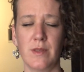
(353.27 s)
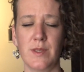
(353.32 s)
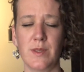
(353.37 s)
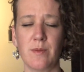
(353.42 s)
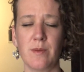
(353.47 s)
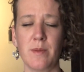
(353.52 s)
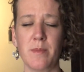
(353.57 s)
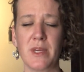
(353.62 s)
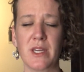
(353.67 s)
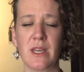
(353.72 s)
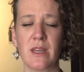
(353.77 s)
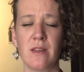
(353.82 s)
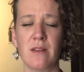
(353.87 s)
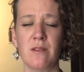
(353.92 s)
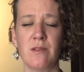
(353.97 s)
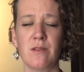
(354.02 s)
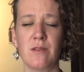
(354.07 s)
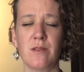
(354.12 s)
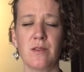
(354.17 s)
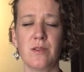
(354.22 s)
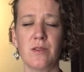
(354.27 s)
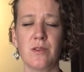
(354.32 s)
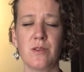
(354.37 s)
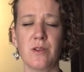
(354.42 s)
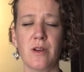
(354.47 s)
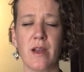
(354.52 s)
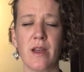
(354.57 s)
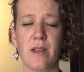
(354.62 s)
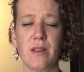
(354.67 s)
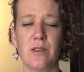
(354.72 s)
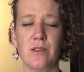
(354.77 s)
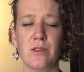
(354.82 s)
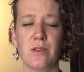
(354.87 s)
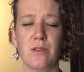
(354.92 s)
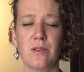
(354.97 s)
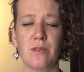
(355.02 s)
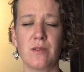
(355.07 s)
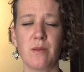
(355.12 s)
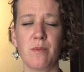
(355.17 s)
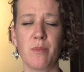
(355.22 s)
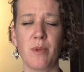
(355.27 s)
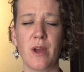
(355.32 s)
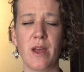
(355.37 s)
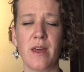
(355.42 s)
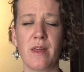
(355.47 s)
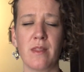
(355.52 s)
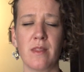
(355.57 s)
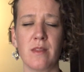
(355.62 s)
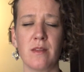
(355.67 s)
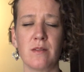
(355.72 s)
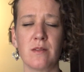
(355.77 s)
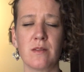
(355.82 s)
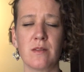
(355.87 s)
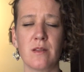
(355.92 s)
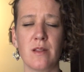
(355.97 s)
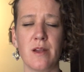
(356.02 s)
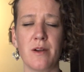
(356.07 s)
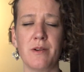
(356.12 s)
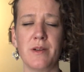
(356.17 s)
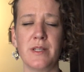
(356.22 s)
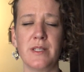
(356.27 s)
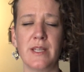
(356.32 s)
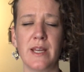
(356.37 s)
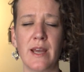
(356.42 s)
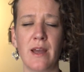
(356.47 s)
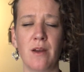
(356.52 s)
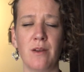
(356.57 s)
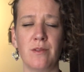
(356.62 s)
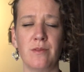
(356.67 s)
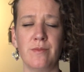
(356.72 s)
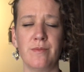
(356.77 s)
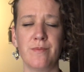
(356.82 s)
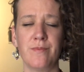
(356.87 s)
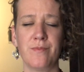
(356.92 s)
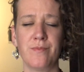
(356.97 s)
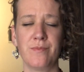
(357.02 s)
As we begin to stretch the breath and slow it down,